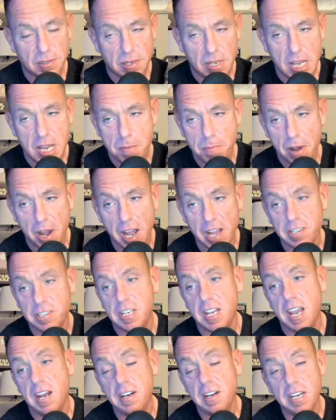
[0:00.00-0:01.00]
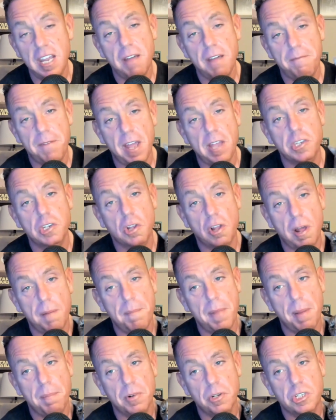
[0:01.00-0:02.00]
He bought 10 DFS club
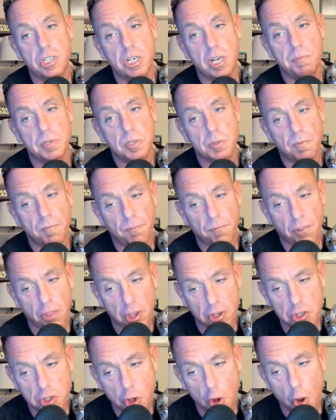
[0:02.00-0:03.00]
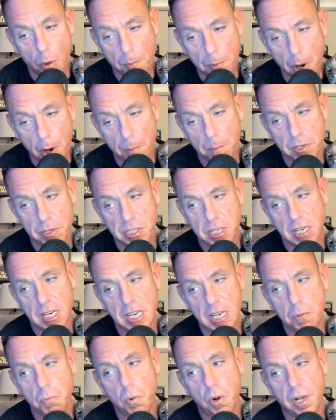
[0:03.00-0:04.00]
memberships for the sole purpose that
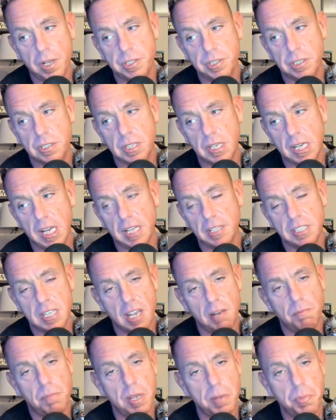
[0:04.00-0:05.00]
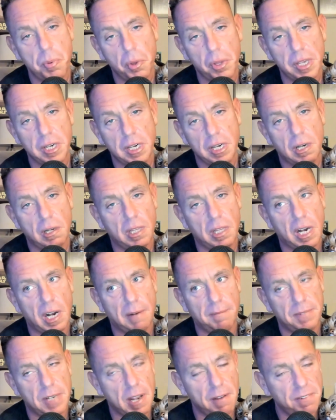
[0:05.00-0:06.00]
he wants to get 10 people in here that
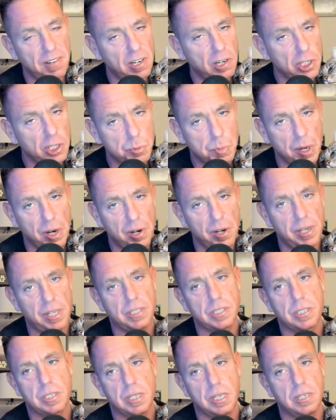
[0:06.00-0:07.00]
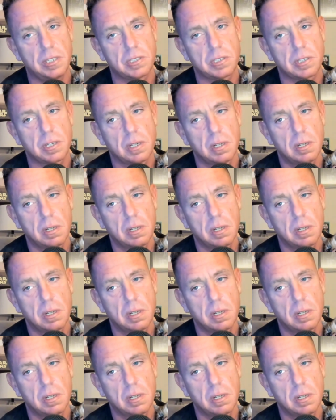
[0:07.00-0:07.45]
have never experienced this